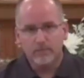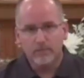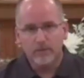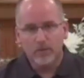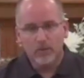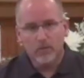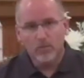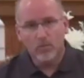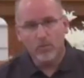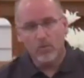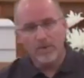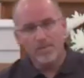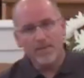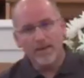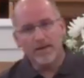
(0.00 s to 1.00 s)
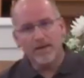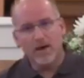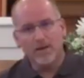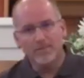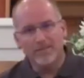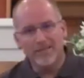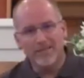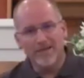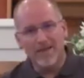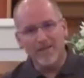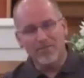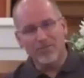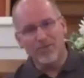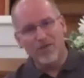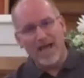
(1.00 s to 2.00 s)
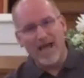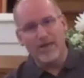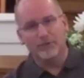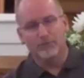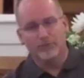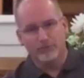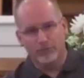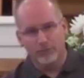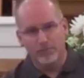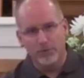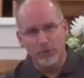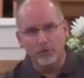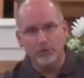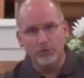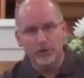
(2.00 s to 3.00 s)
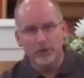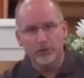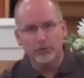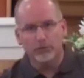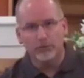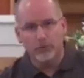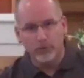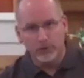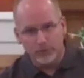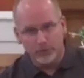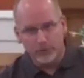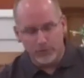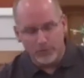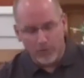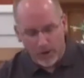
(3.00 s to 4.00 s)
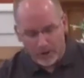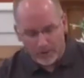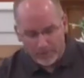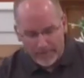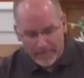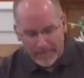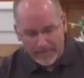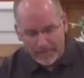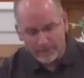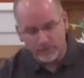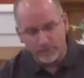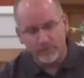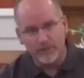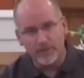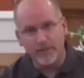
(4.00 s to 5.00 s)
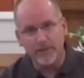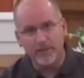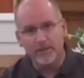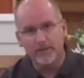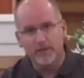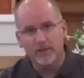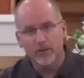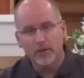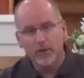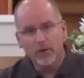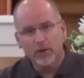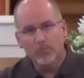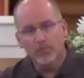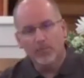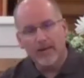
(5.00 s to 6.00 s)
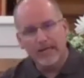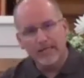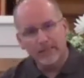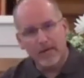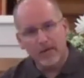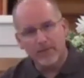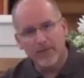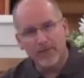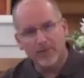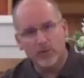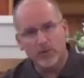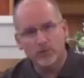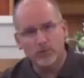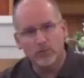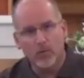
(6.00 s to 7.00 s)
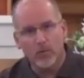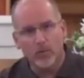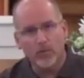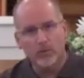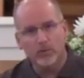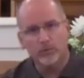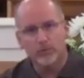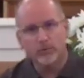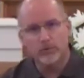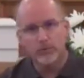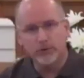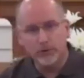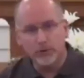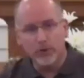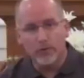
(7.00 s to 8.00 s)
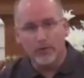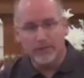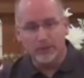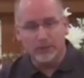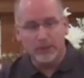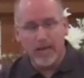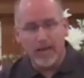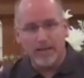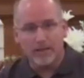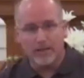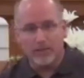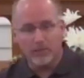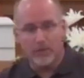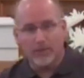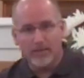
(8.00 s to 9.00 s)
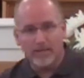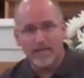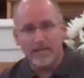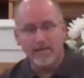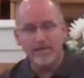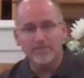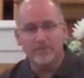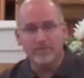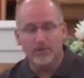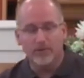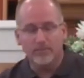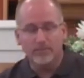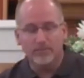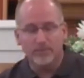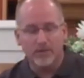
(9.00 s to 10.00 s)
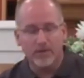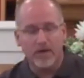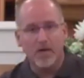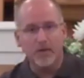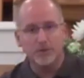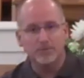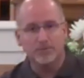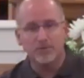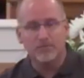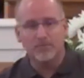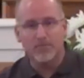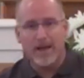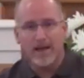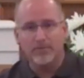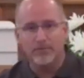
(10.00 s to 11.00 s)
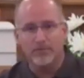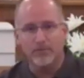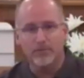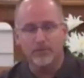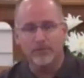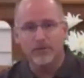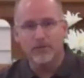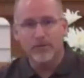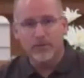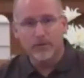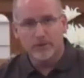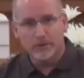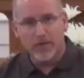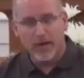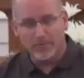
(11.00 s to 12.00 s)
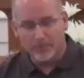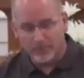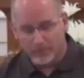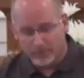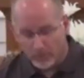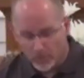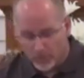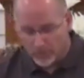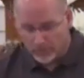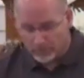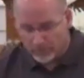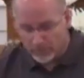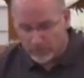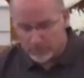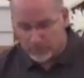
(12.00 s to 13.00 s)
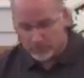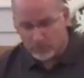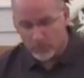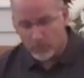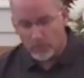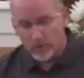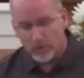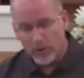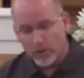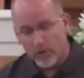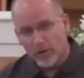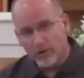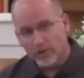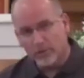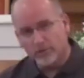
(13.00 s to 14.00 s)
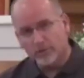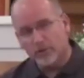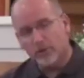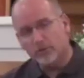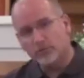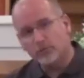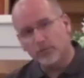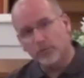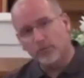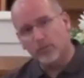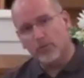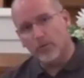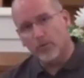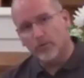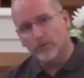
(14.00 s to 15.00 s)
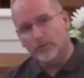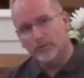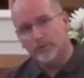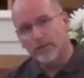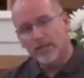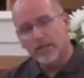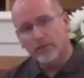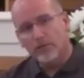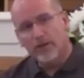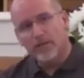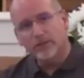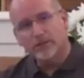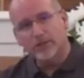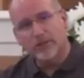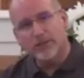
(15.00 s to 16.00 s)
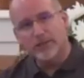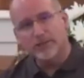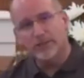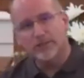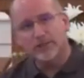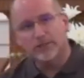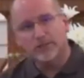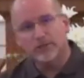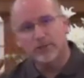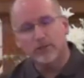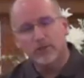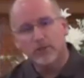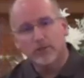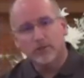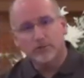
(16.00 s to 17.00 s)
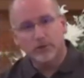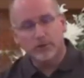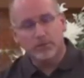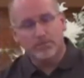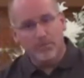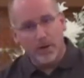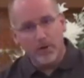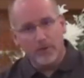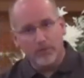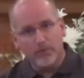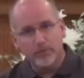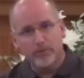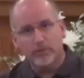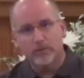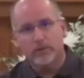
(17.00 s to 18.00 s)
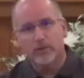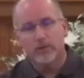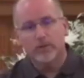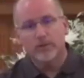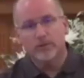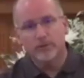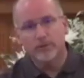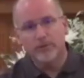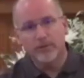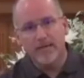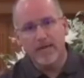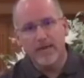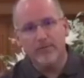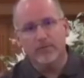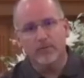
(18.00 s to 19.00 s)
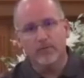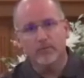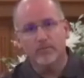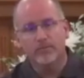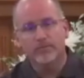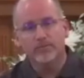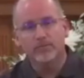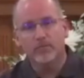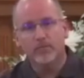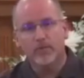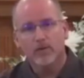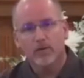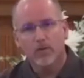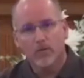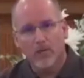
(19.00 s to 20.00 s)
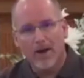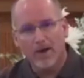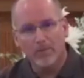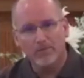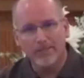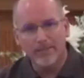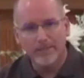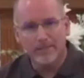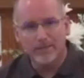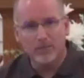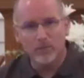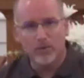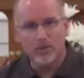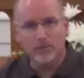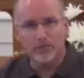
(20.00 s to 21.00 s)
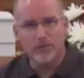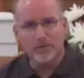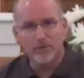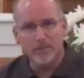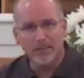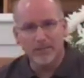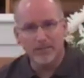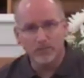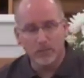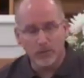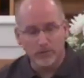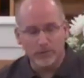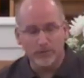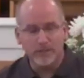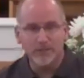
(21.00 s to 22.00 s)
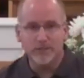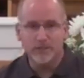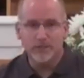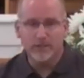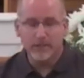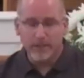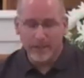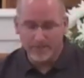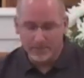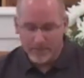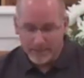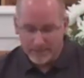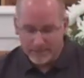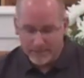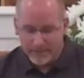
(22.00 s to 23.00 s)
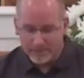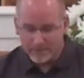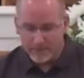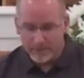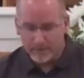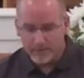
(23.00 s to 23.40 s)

We may not be that familiar with Deuteronomy 8:3, but as I read those words, you know exactly where they came from the Gospel of Matthew, chapter 4, verse 4, because those were the words that Jesus spoke to the devil while being in the wilderness and being tempted.